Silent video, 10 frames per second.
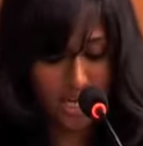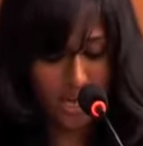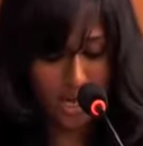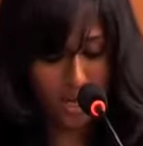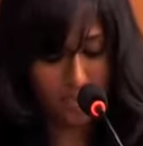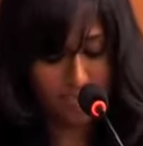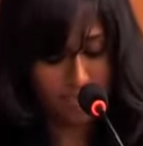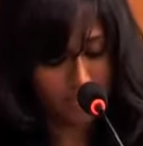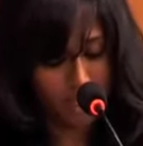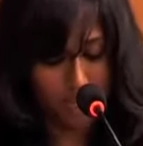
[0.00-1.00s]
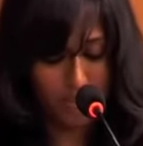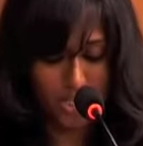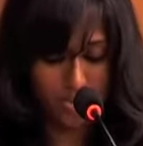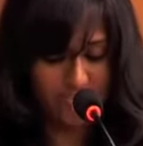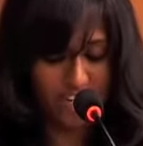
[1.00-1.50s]

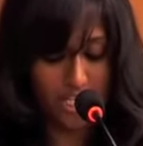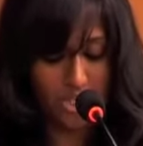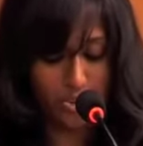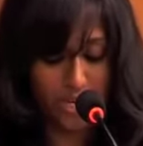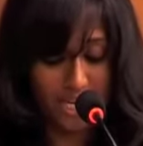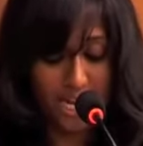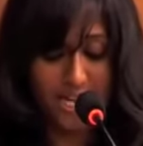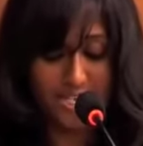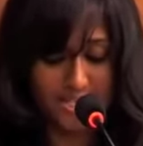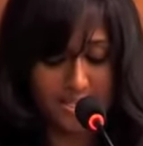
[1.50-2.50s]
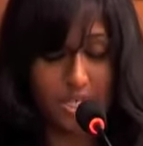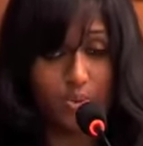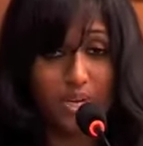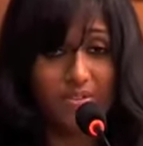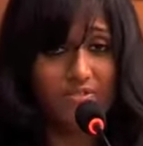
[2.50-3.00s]
But we fail to realize that
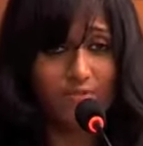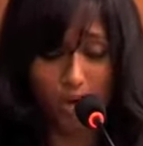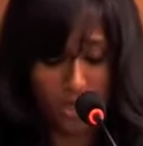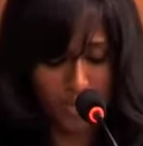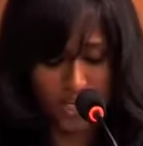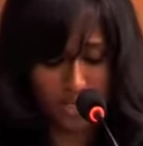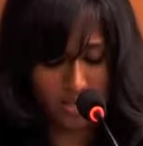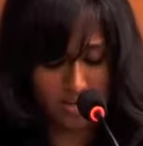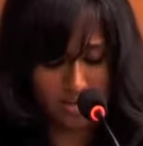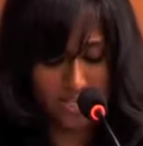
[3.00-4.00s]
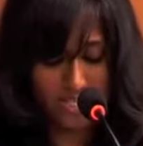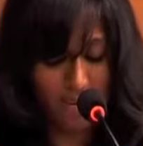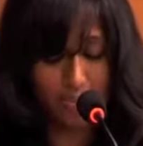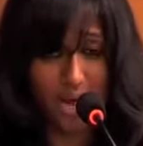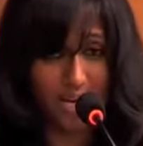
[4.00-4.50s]
we were following the
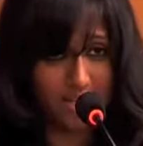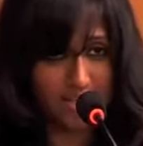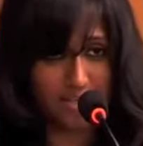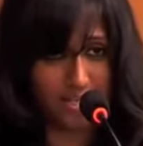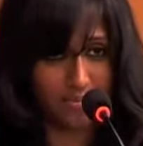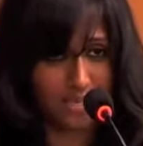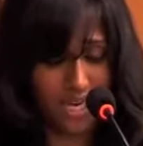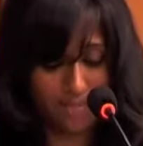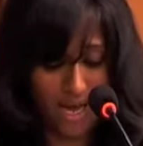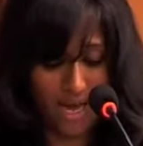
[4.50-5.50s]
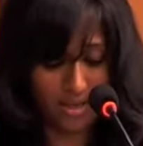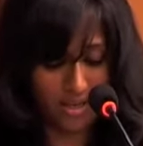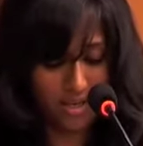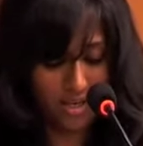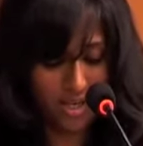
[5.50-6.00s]
same practices some time
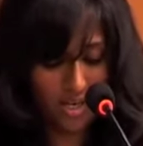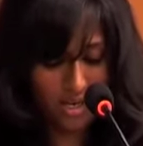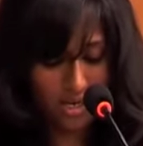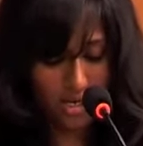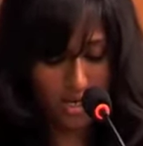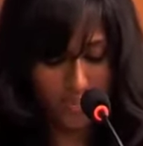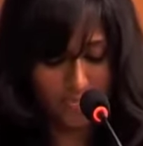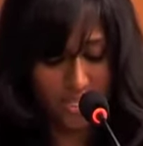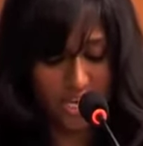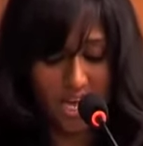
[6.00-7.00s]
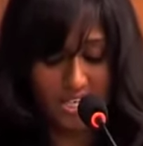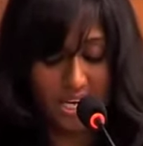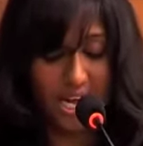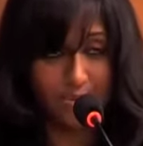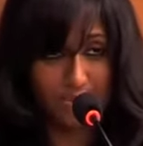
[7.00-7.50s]
back. The
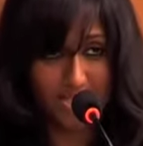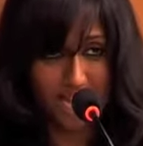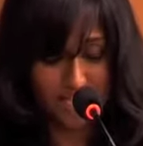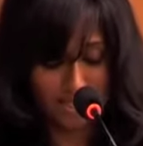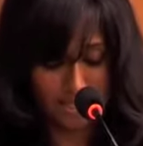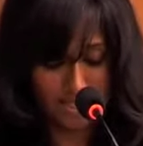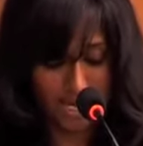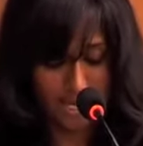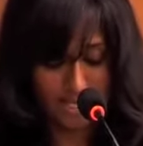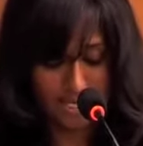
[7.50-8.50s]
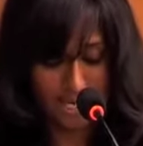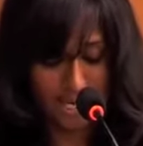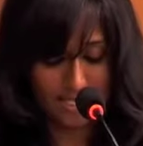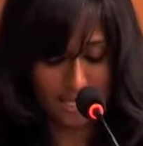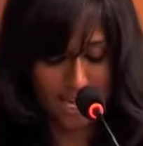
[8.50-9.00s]
underlying processes that
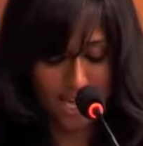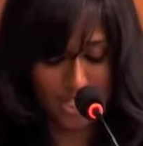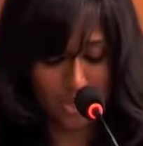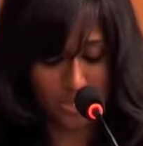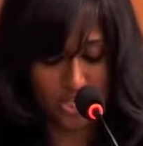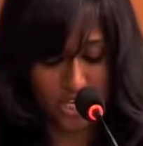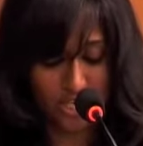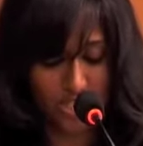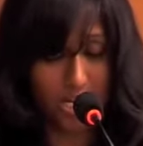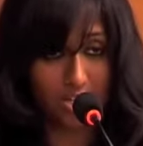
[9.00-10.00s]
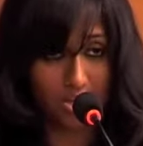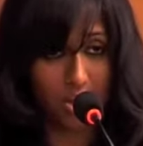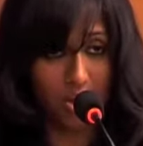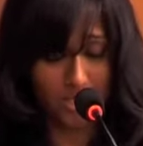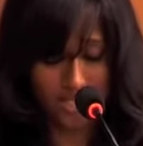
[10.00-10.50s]
has led to a change in our
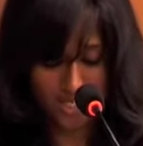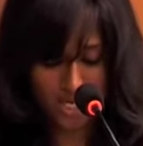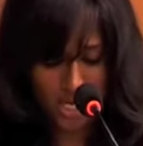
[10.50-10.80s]
thoughts